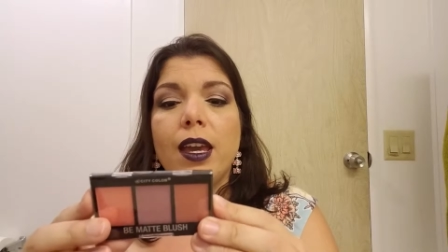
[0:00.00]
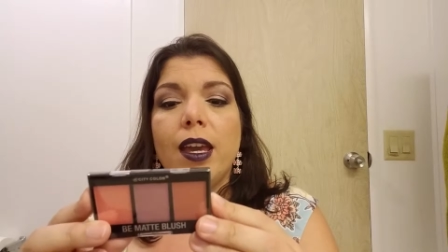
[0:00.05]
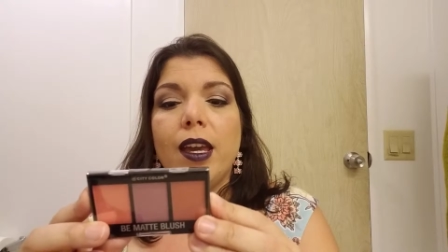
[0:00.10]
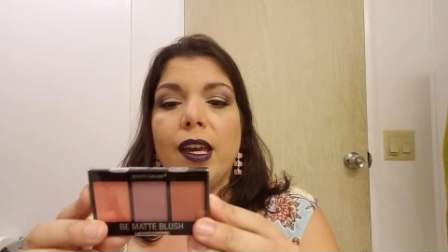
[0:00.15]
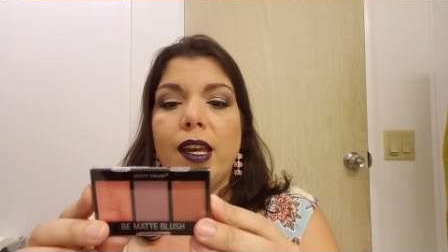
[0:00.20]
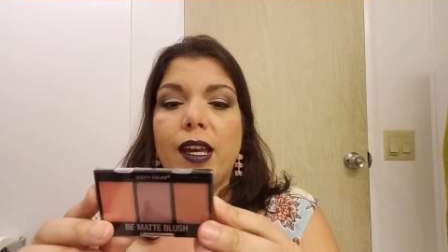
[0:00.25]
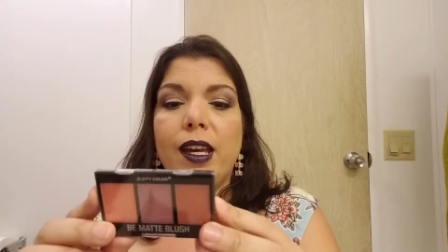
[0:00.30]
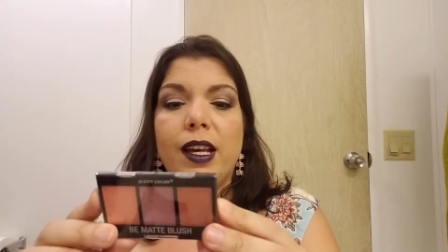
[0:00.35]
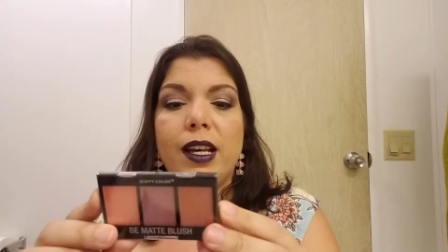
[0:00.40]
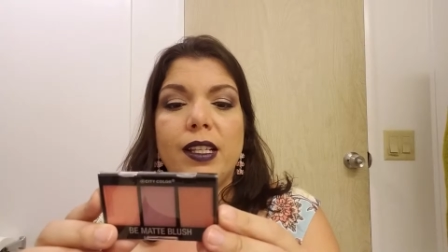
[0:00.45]

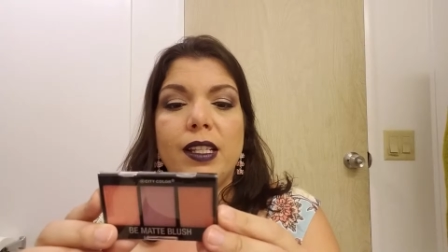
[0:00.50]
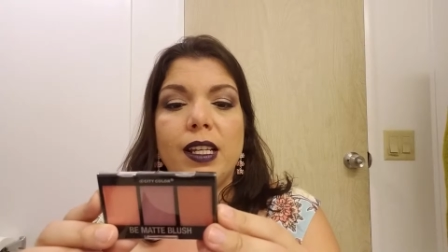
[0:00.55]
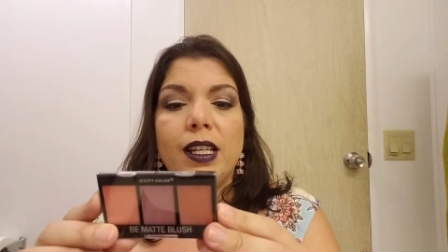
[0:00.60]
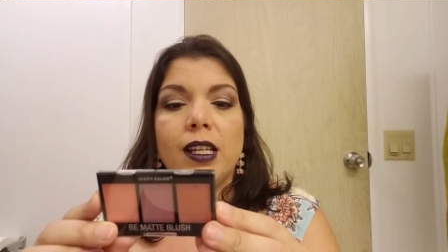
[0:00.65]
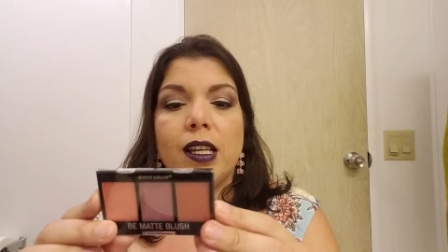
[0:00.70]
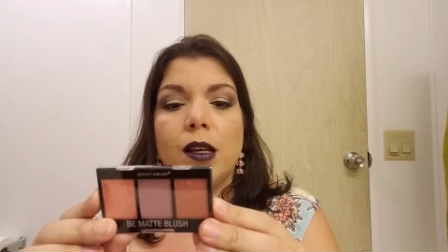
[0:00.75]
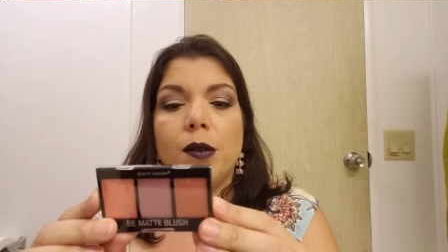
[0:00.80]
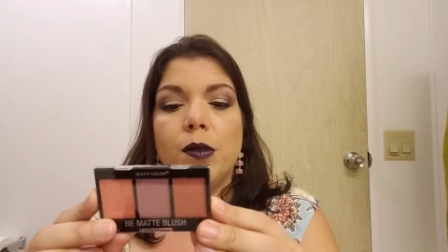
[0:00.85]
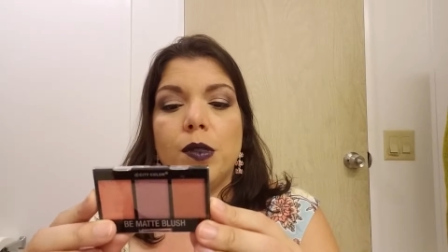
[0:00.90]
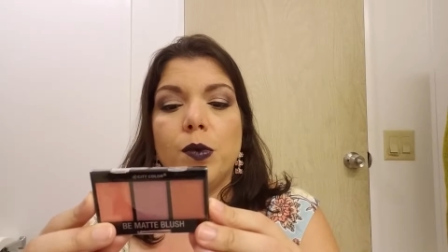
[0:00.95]
and it
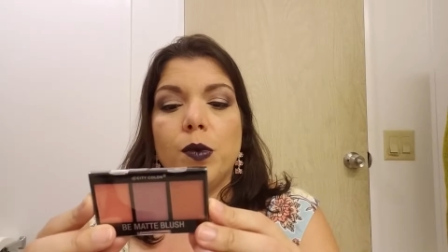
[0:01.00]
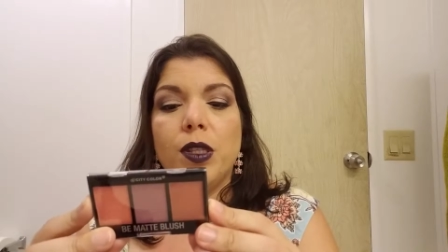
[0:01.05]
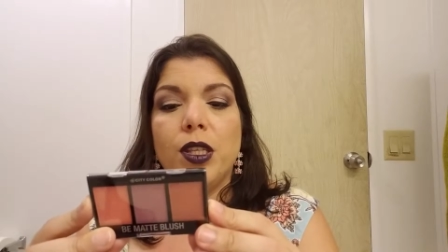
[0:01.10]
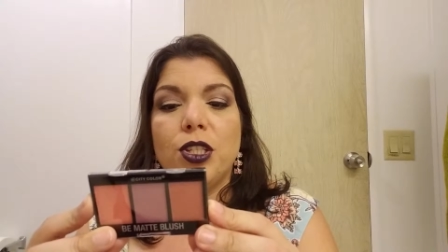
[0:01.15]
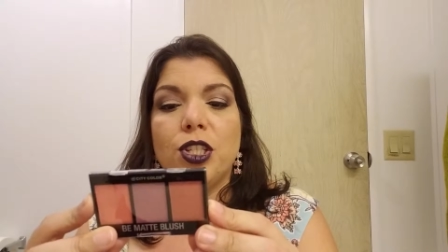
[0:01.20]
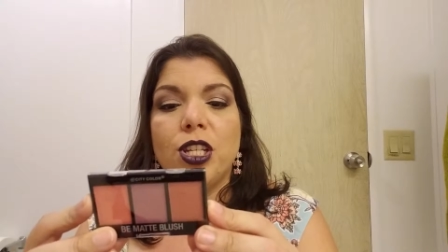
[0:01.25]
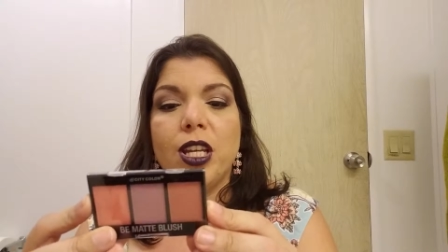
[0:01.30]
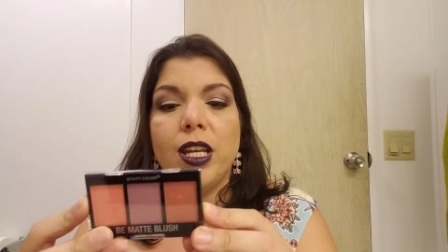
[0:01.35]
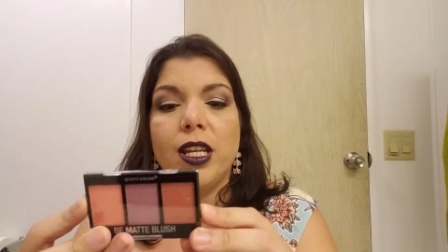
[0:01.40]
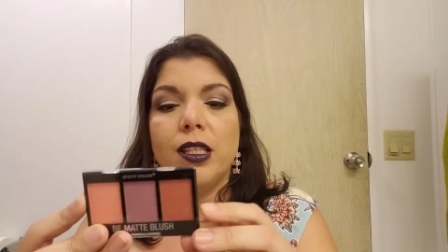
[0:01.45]
comes with the
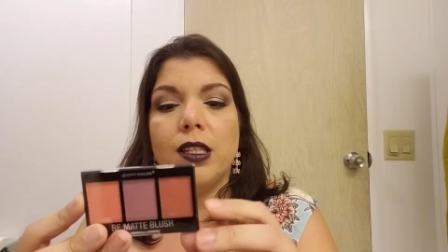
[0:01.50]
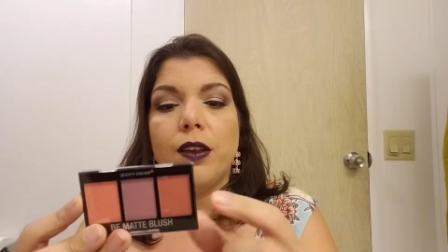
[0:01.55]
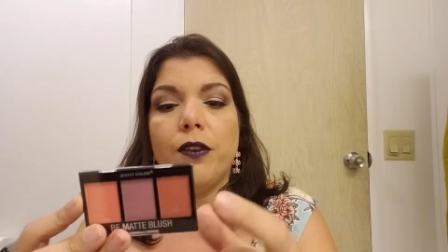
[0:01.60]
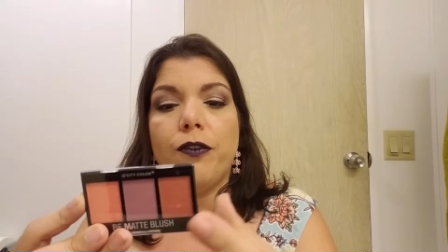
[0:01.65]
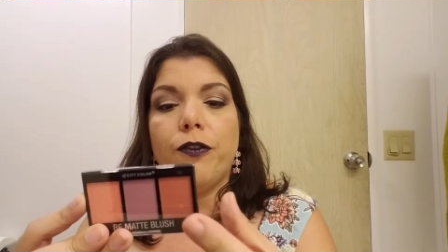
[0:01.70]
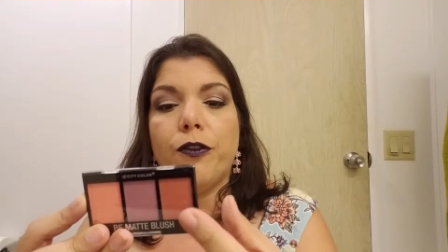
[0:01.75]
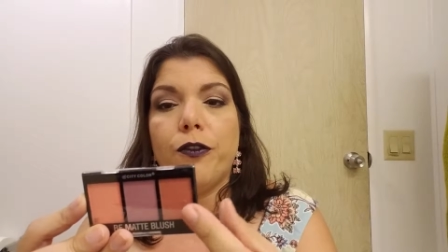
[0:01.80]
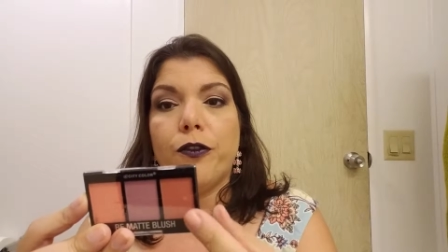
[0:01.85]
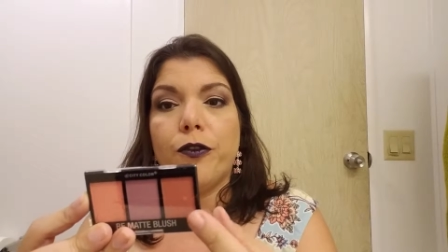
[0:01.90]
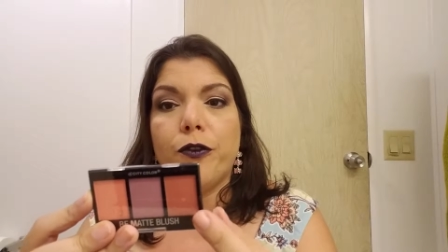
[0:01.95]
shades
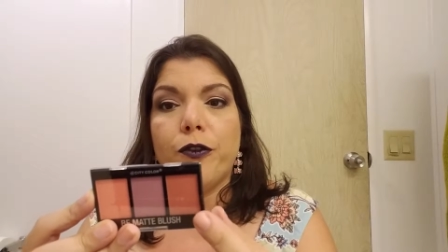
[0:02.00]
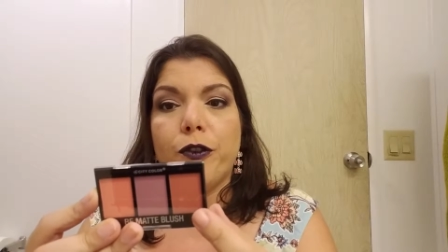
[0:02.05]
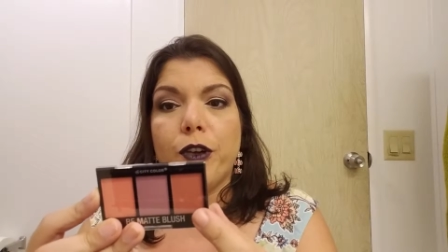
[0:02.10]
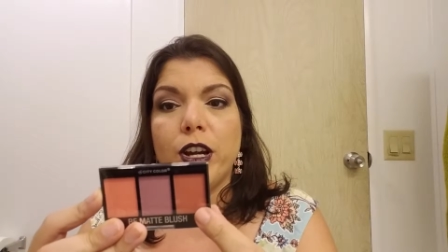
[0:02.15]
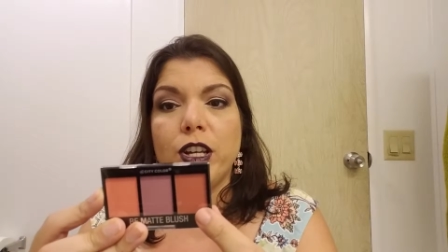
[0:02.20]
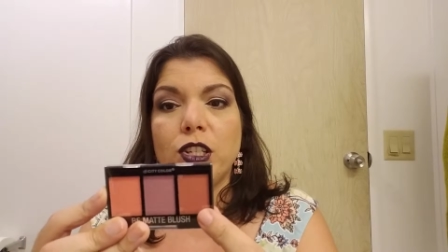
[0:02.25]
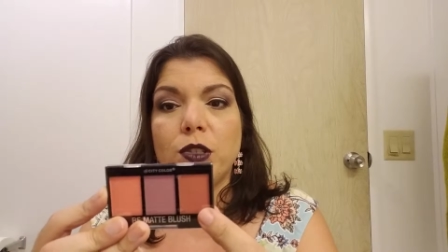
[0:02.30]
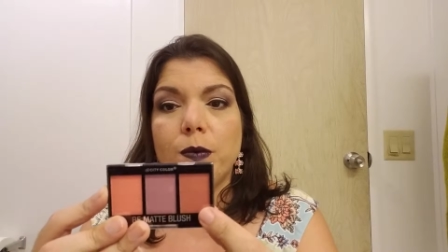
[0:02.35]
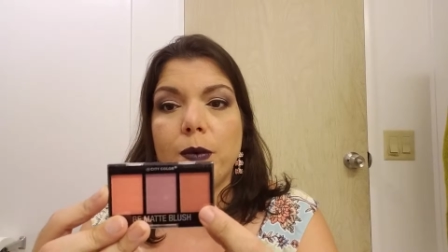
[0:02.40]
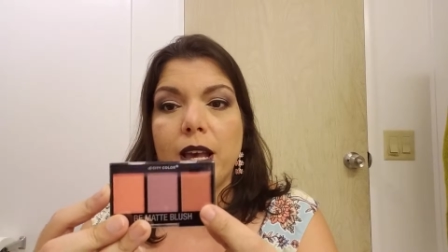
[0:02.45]

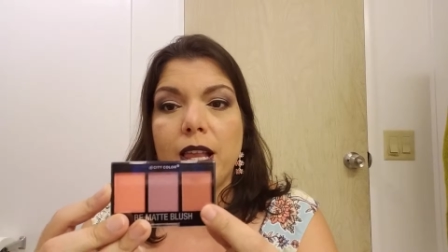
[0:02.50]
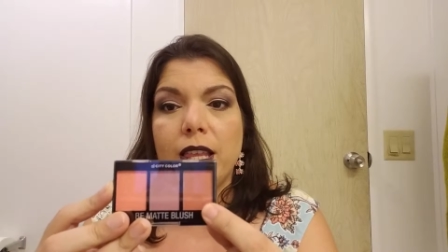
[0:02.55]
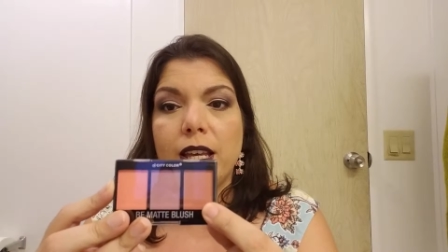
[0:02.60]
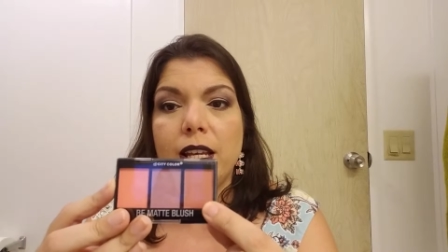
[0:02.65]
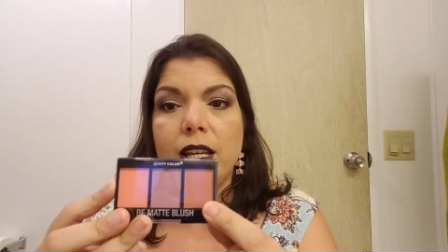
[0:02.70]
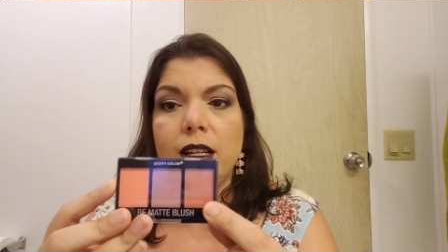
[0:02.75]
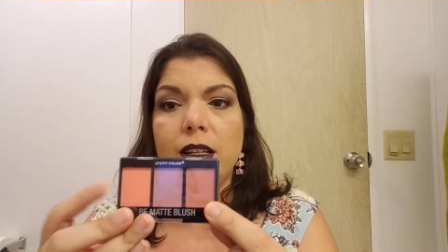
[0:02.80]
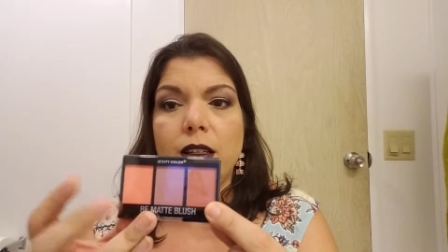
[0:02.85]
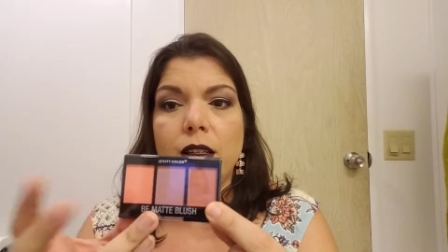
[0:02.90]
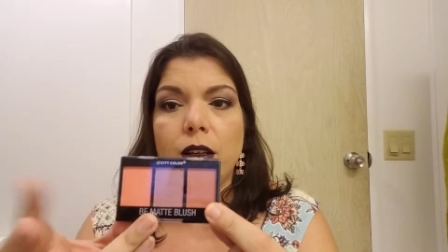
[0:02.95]
Fresh
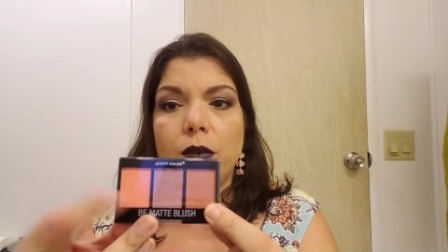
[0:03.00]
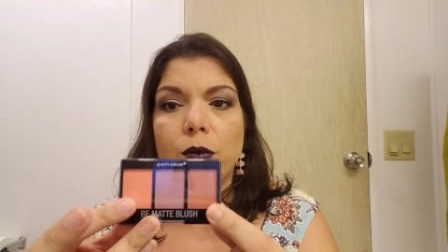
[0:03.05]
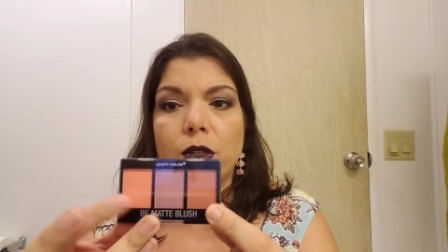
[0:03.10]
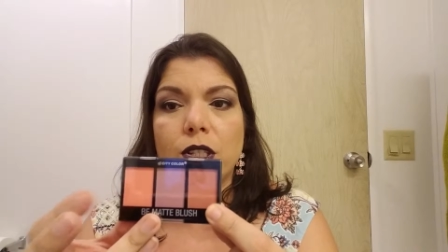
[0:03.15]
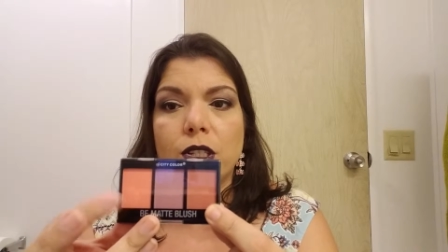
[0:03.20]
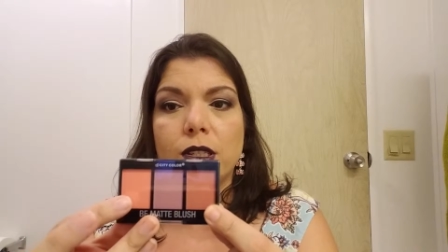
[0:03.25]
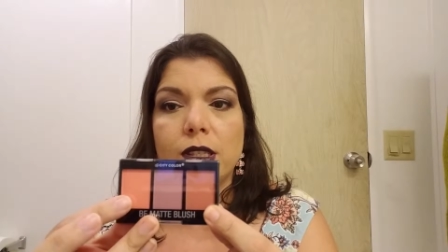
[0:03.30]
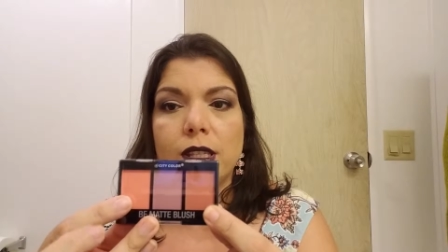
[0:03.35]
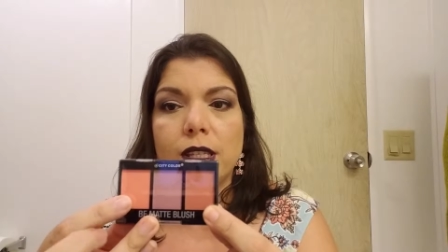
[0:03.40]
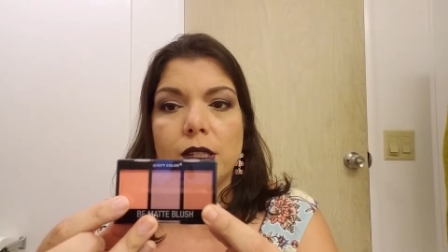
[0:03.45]
Melon, which
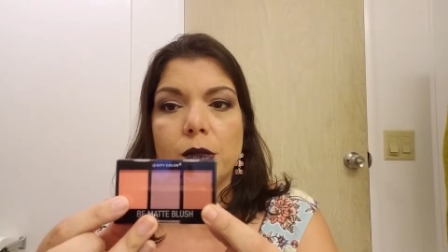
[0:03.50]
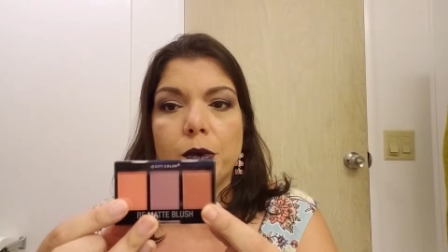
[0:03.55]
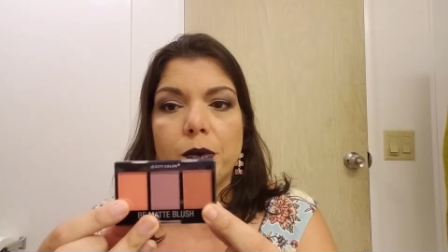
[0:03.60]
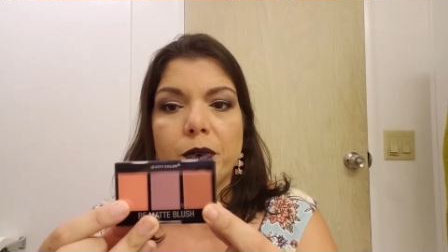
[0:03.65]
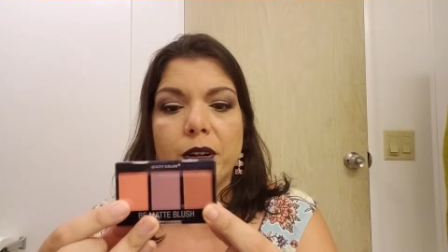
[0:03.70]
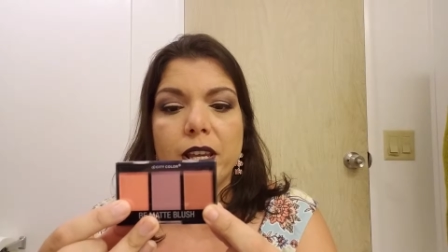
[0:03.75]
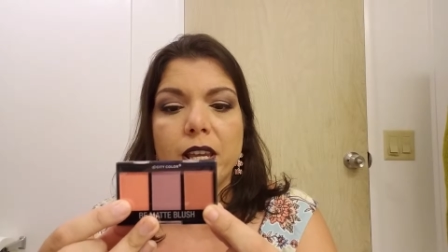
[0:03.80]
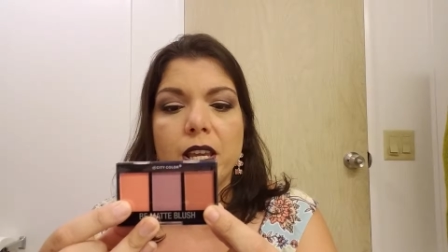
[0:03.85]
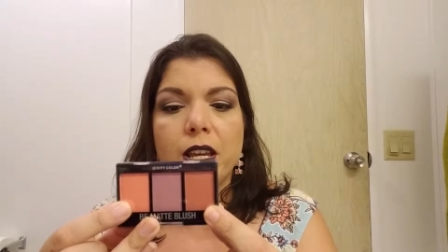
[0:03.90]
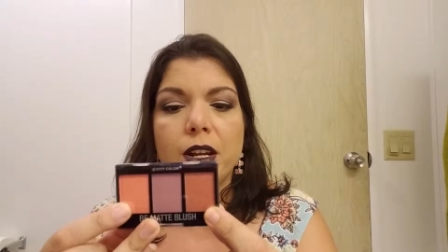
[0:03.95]
is this one
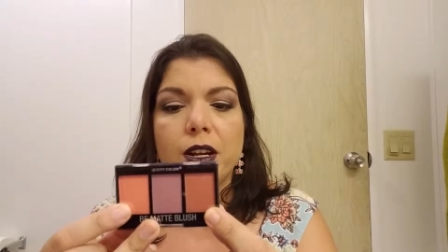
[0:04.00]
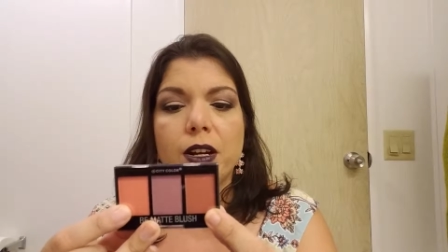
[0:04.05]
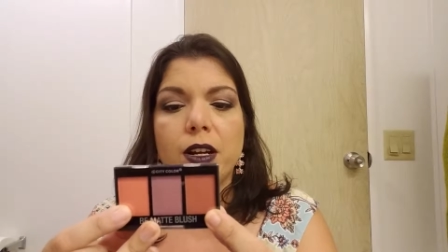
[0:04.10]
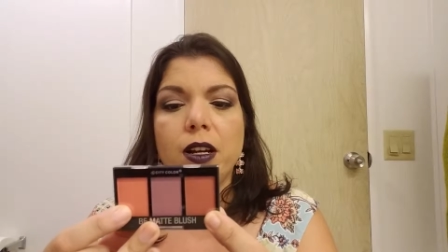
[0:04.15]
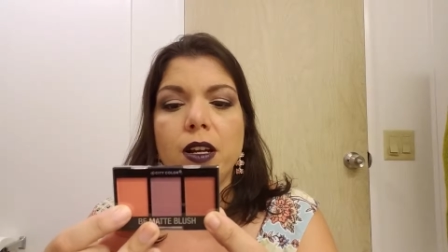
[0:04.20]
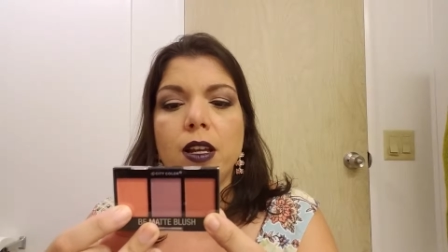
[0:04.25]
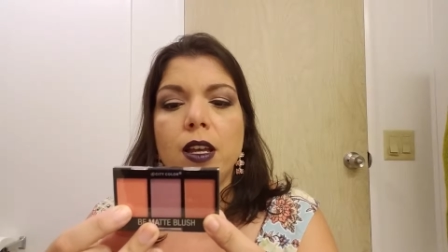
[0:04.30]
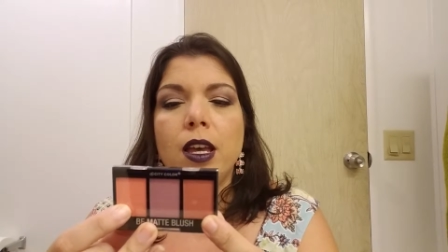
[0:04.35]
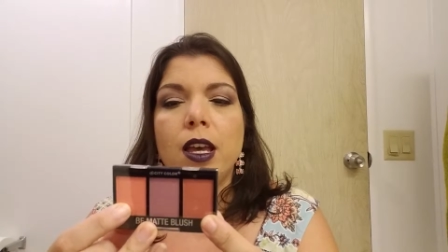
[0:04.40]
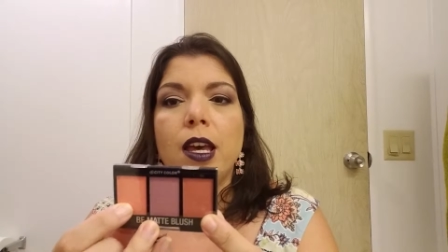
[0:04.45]
right
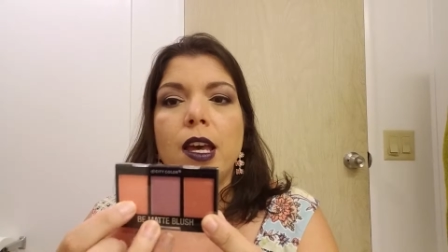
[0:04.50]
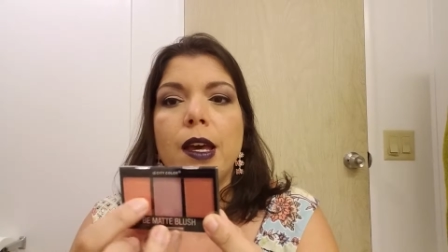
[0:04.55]
here,